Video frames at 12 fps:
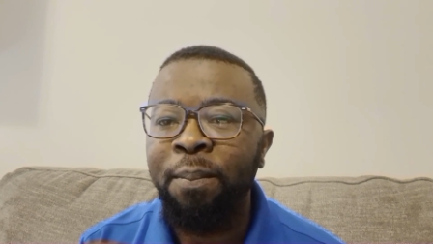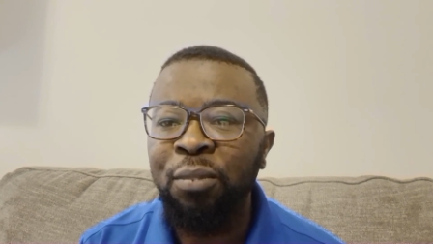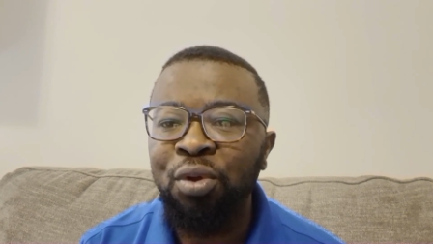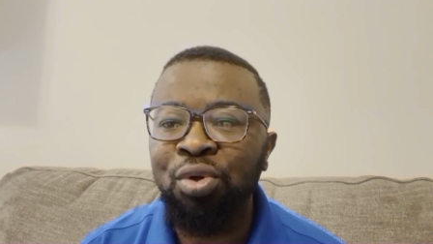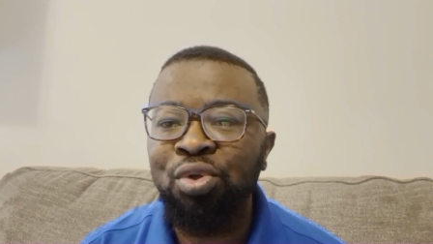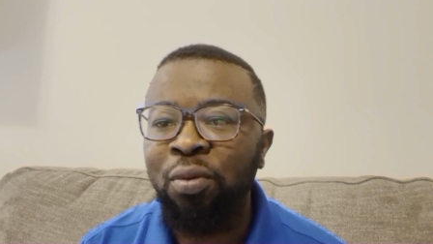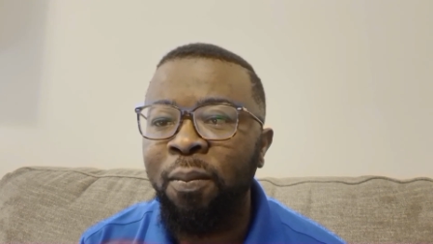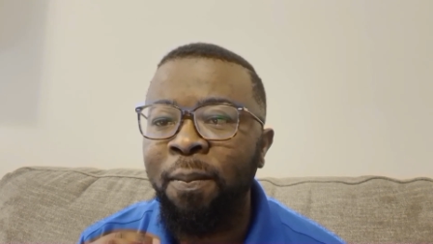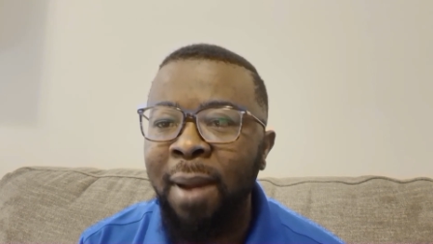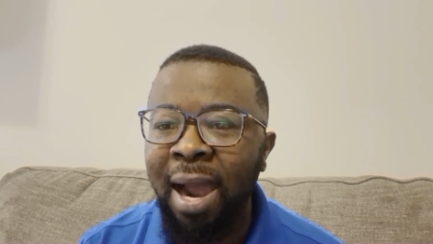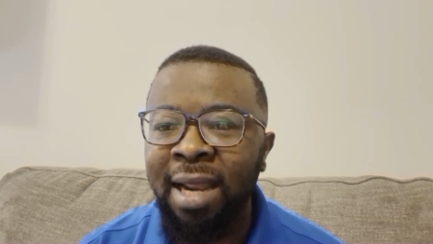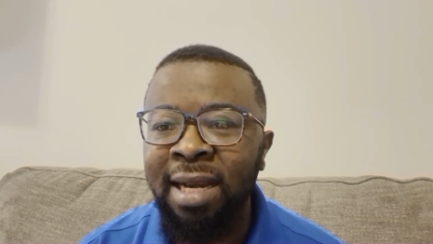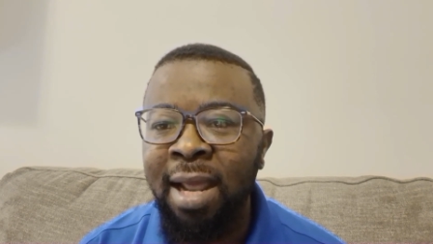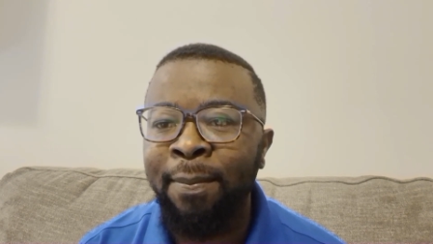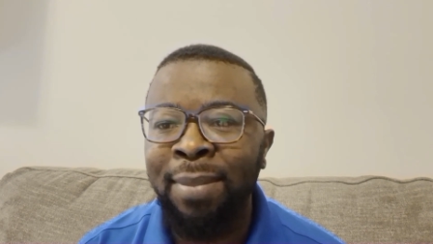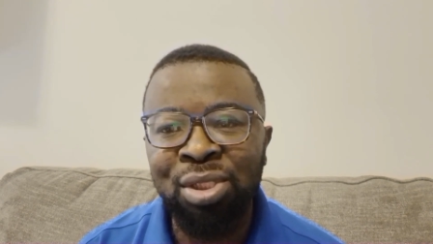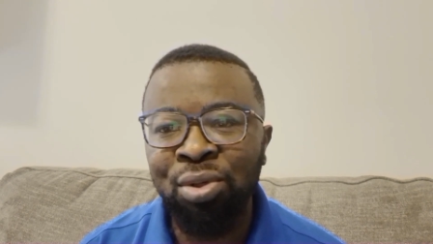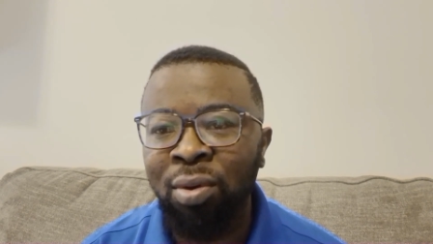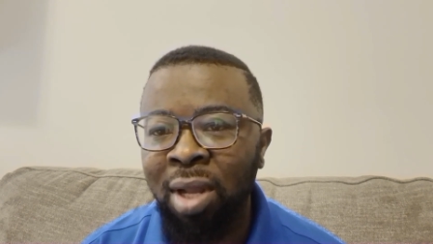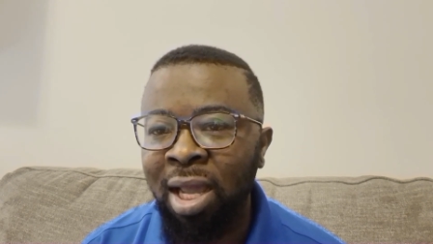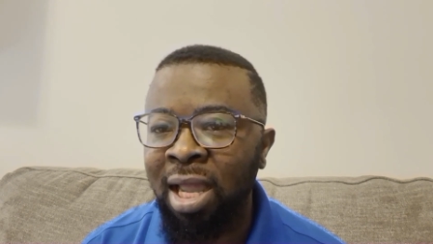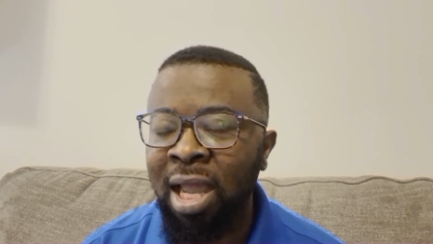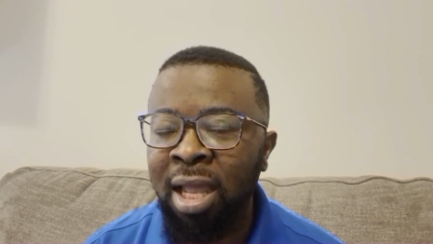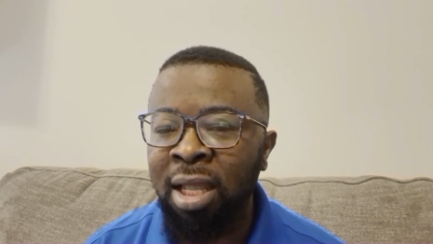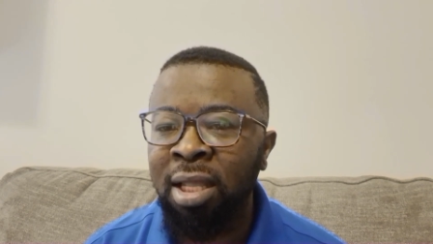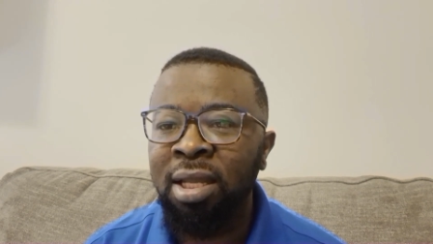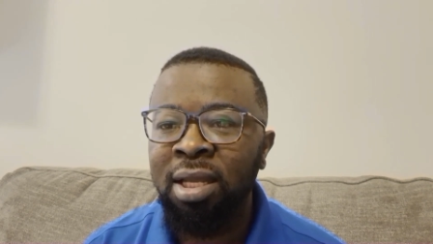use to buy that particular car